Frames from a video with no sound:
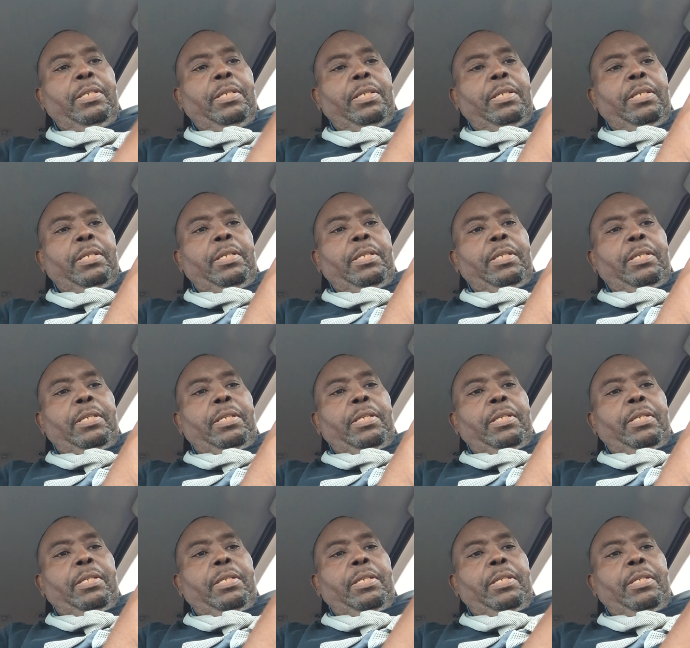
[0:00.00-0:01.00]

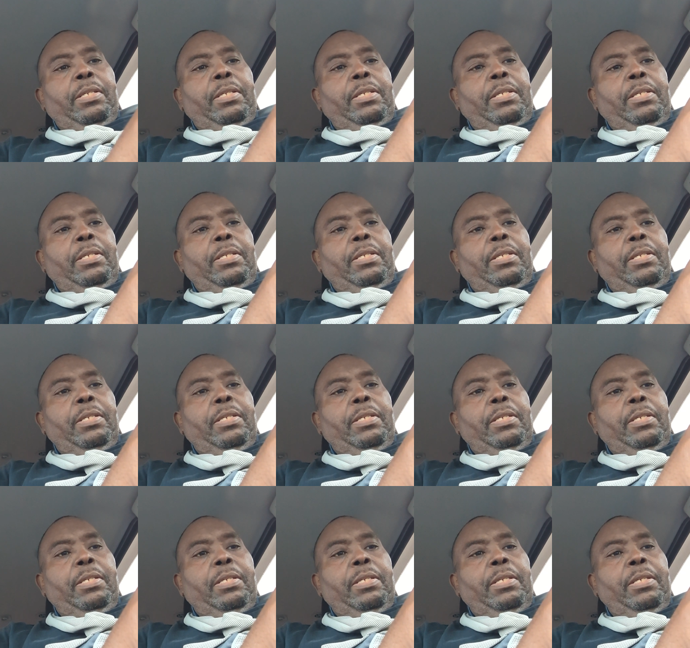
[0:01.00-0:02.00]

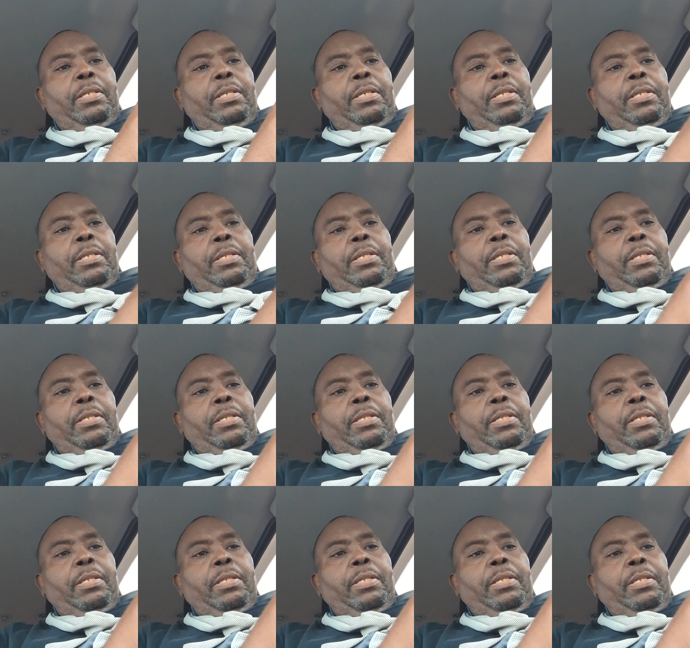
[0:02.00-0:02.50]
No one is speaking in this clip.